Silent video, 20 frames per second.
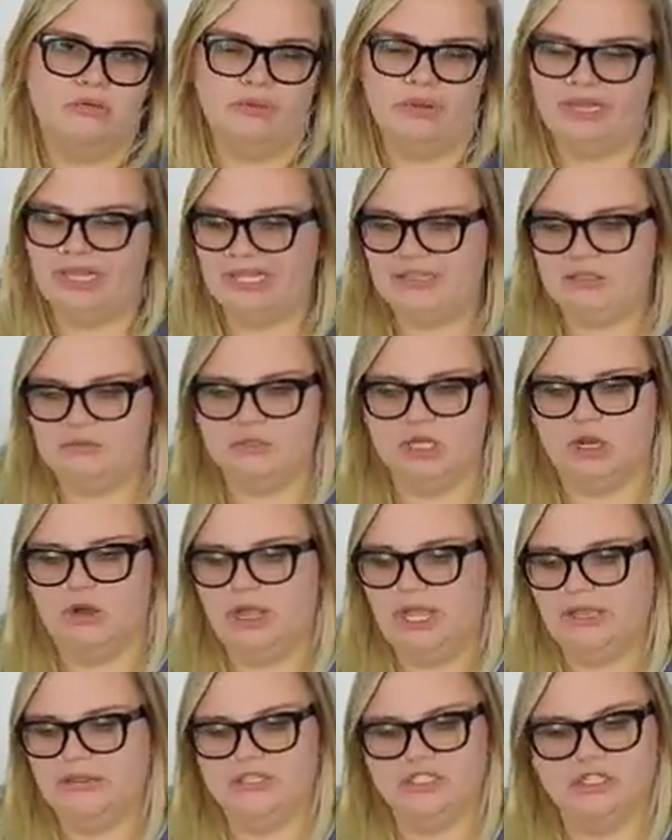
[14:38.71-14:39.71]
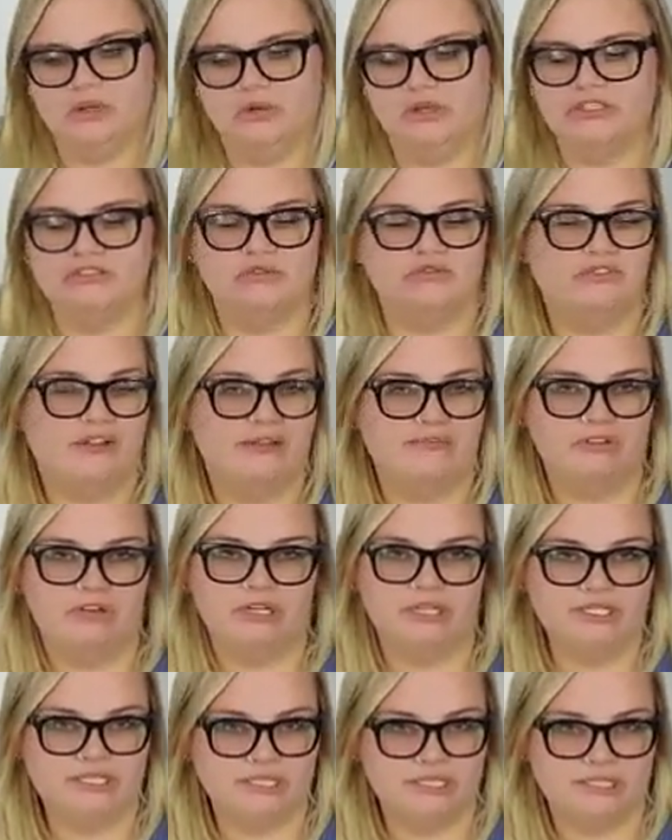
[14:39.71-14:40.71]
We let them know, hey, the showing's from 5:30
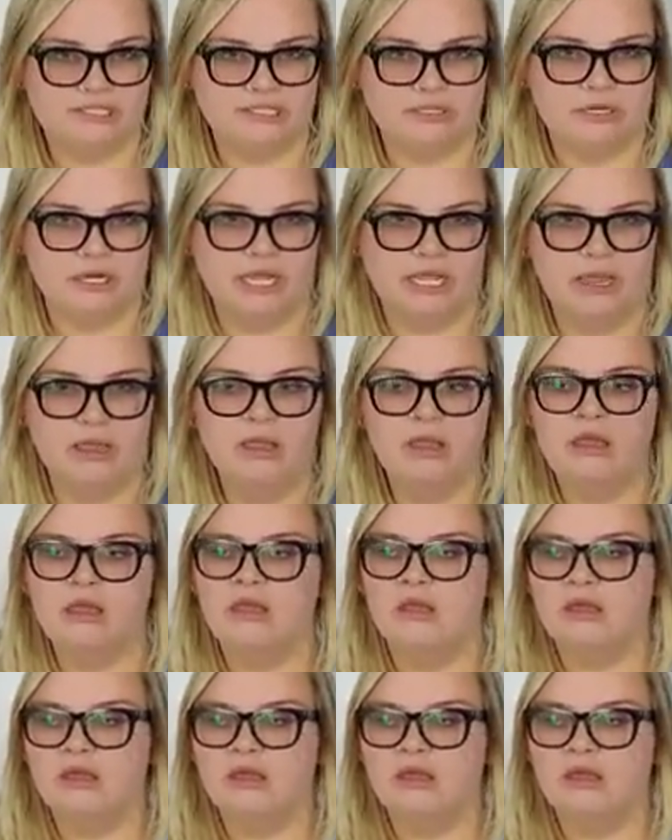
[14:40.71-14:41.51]
to 6:30.